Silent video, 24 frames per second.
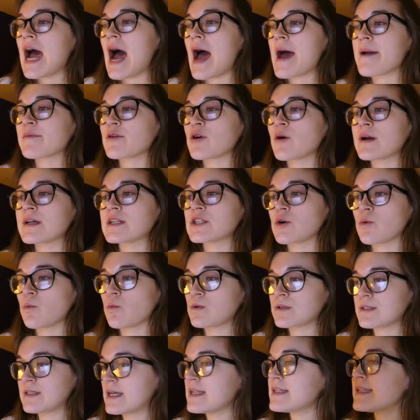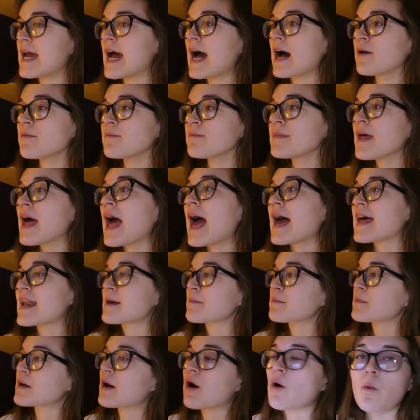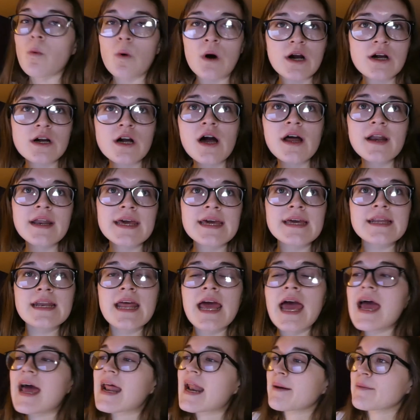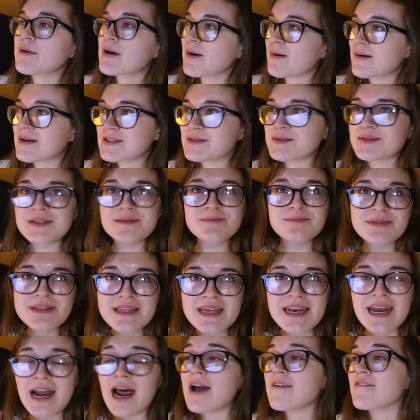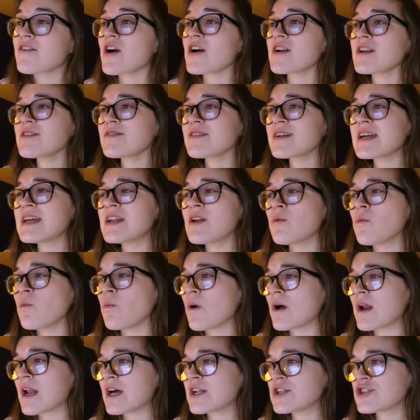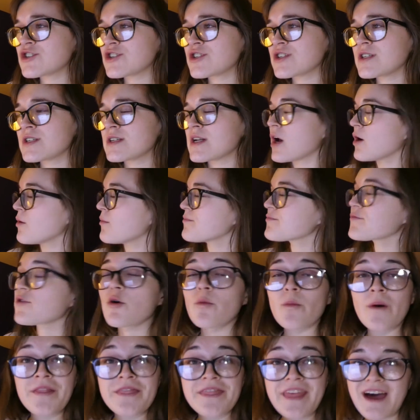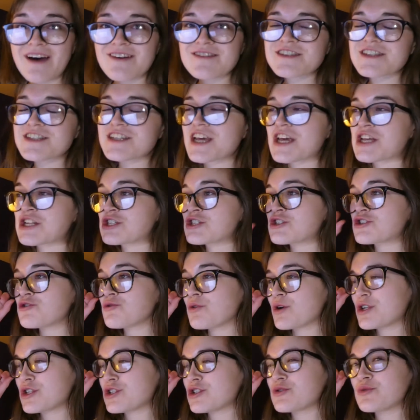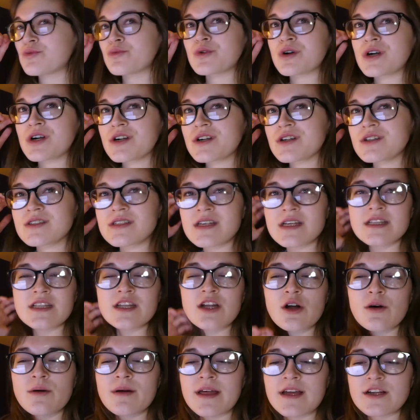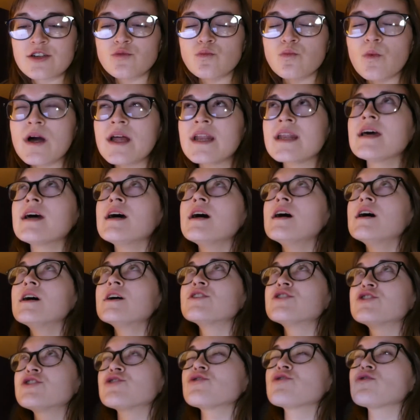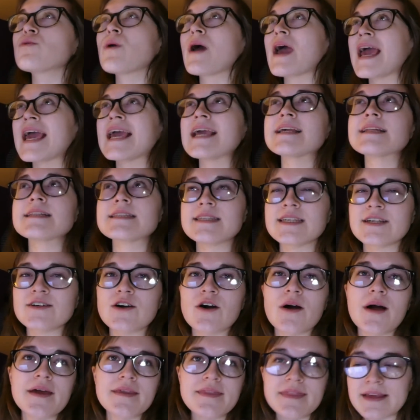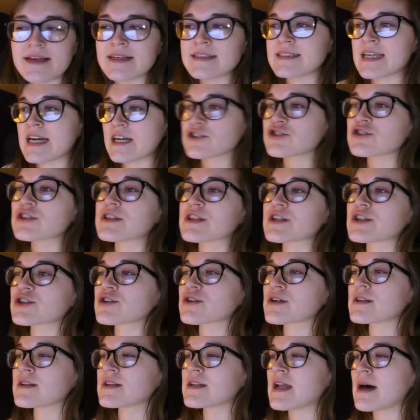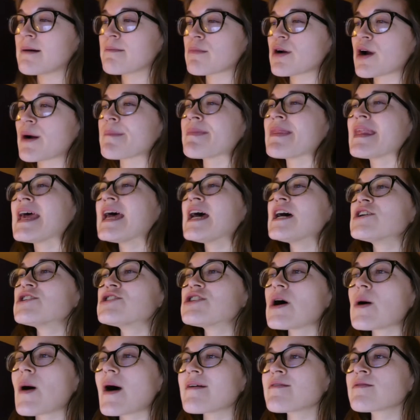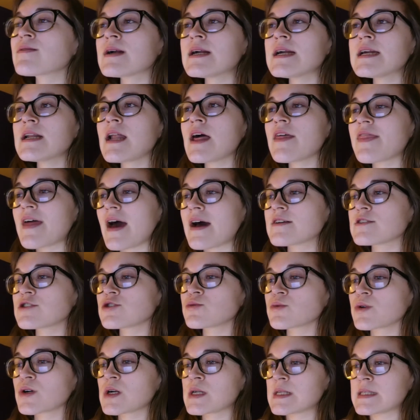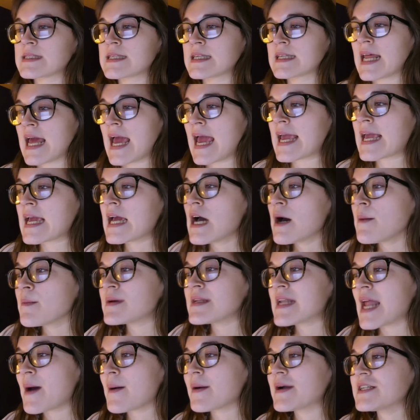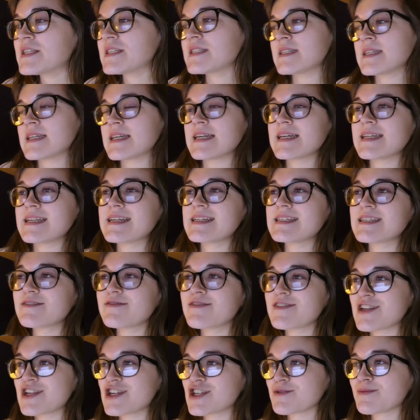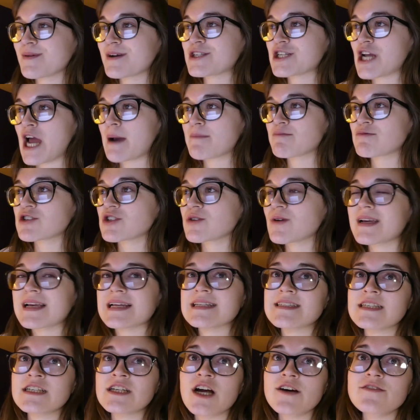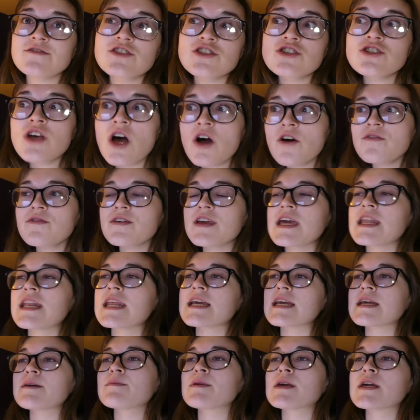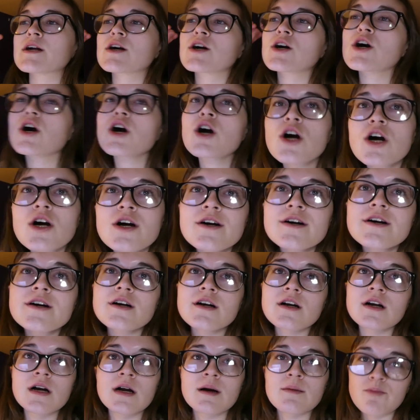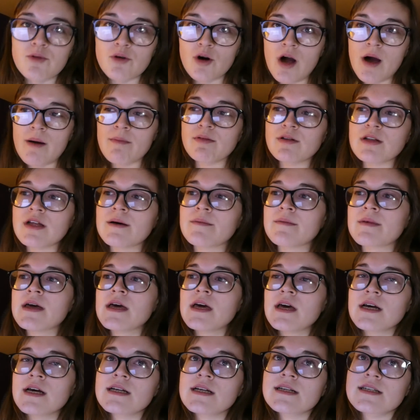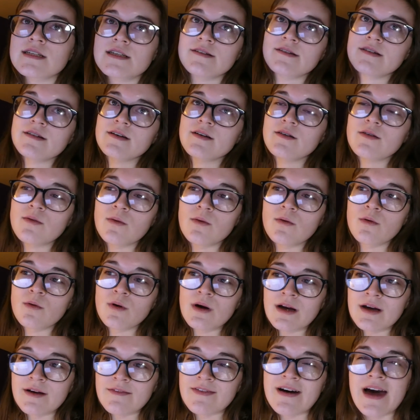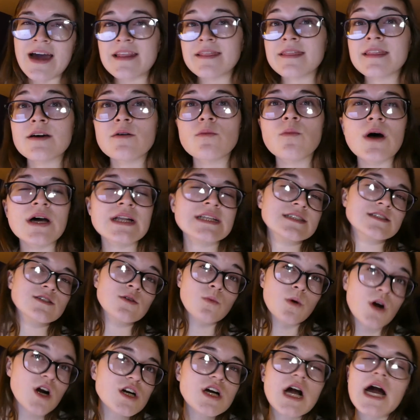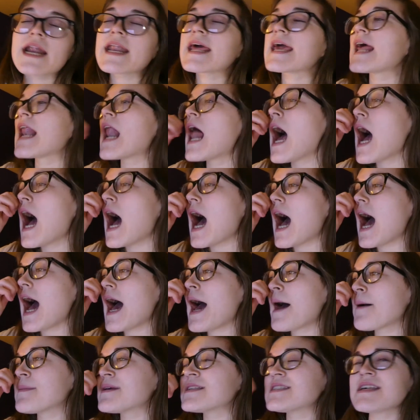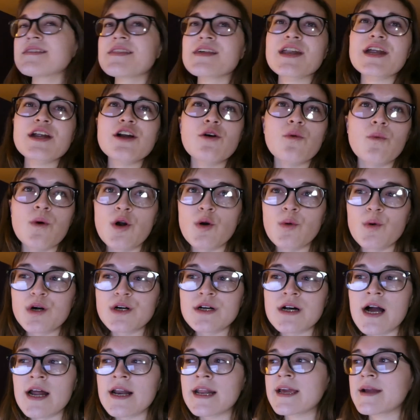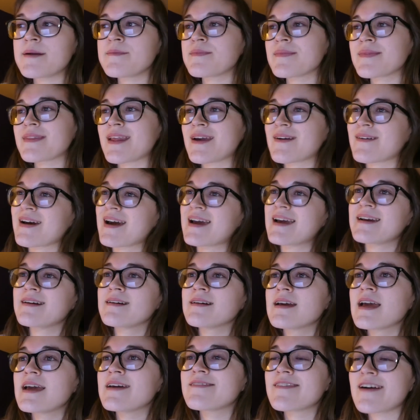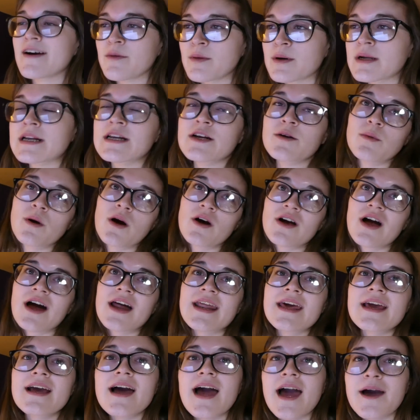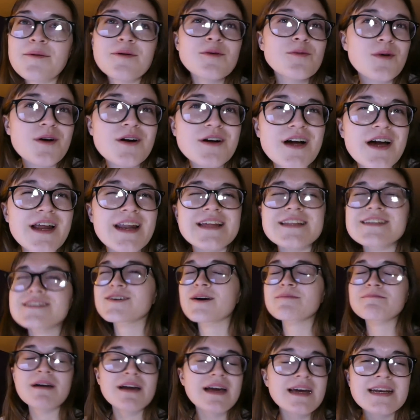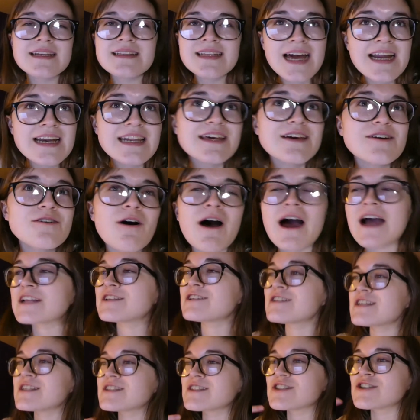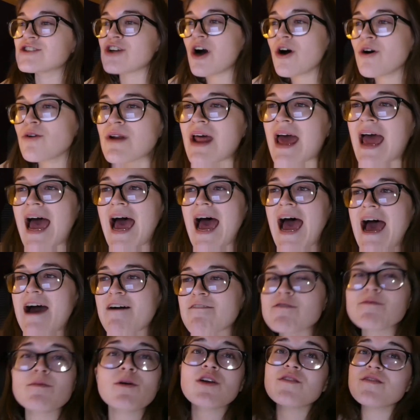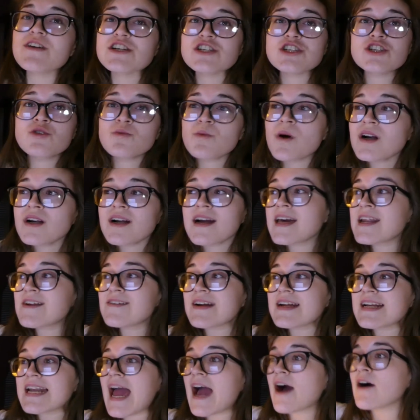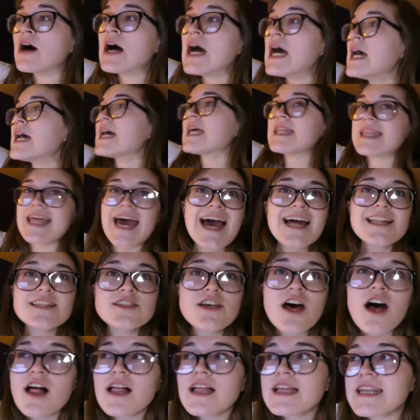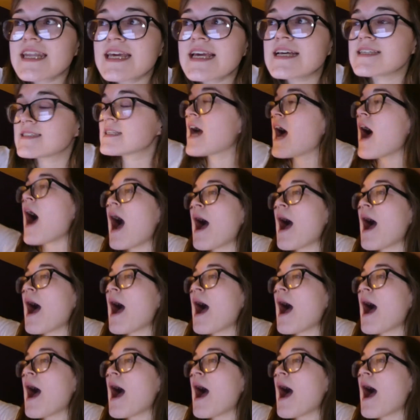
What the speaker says: I'm going to sit down, and I'm going to work on it, and I'm going to complete it. I've already written 1,200 words, a little, like, 1,280, I think is actually the number. So I've written 1,000 words today, but now I just need to finish my chapter so I can send off to Sophie, and it can be her problem to find the want to work on it. It's not that I don't want to work on it. Okay, if I wanted to work on it, I would work on it. So I'm not going to lie to you. I just don't have the motivation to work on it right now. That's all it is.